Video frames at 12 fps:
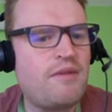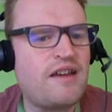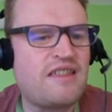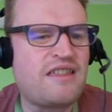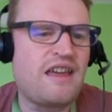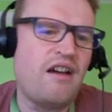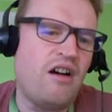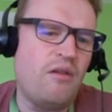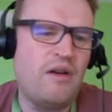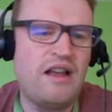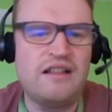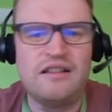You might say,
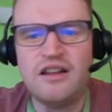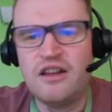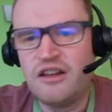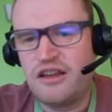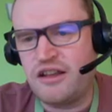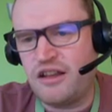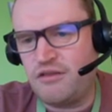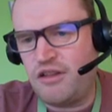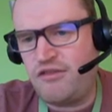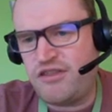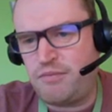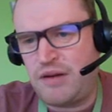oh, well, you know,
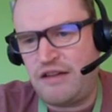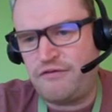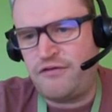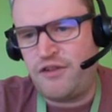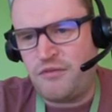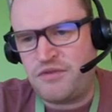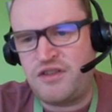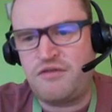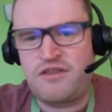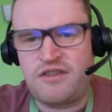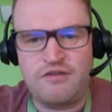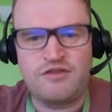loads of platforms
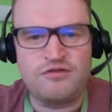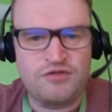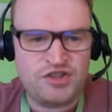do social